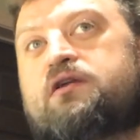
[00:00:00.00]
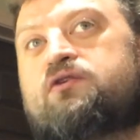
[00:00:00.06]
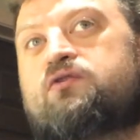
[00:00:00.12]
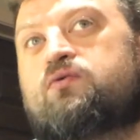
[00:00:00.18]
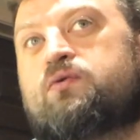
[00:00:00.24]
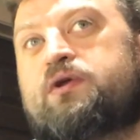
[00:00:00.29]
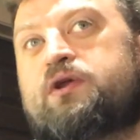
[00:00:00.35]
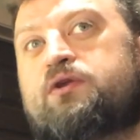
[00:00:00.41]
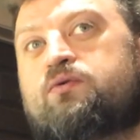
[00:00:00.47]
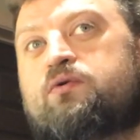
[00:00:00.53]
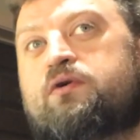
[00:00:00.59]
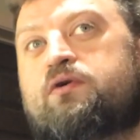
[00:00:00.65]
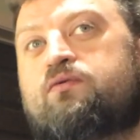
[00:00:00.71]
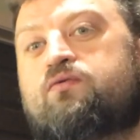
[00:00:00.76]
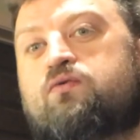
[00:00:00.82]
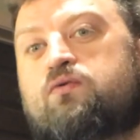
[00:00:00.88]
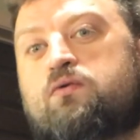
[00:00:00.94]

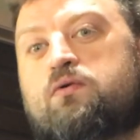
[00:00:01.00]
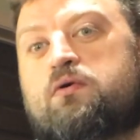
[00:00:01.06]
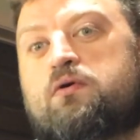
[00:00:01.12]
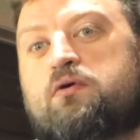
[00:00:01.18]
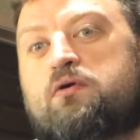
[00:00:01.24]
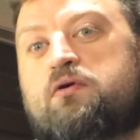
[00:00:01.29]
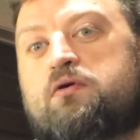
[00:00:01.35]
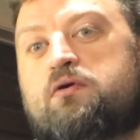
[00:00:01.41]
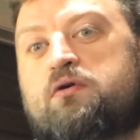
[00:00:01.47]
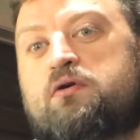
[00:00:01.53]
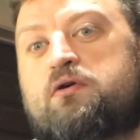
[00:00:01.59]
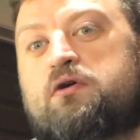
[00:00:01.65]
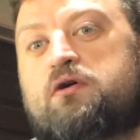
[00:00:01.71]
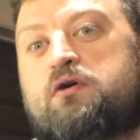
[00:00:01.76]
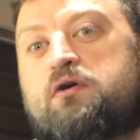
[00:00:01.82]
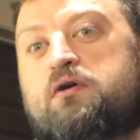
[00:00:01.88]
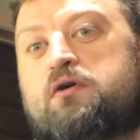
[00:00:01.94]
2024,
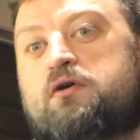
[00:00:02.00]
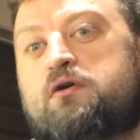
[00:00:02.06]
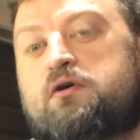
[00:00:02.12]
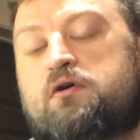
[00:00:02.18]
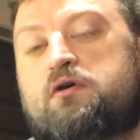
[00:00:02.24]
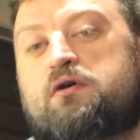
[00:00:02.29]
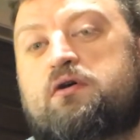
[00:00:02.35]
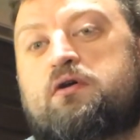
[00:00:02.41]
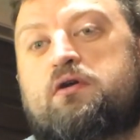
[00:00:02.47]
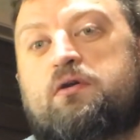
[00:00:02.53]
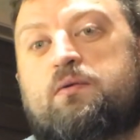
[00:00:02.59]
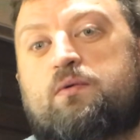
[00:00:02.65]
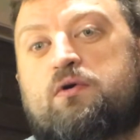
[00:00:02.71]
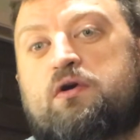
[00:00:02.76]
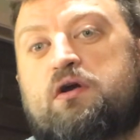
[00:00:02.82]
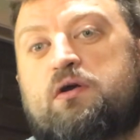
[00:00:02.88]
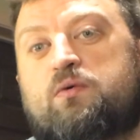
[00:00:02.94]
a
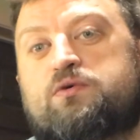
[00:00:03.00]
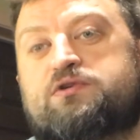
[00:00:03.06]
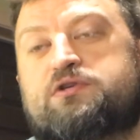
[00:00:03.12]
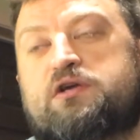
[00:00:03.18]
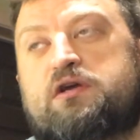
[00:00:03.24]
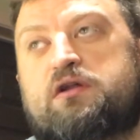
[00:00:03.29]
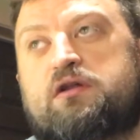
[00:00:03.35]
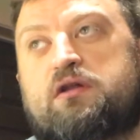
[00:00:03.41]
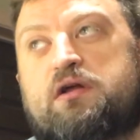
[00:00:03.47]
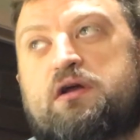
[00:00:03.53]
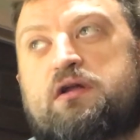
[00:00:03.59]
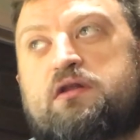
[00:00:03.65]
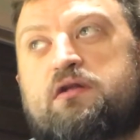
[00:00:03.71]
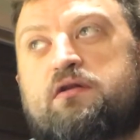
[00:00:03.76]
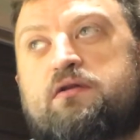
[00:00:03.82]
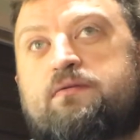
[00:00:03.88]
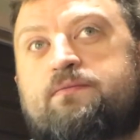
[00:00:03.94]
Democrat was to get
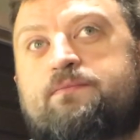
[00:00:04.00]
elected,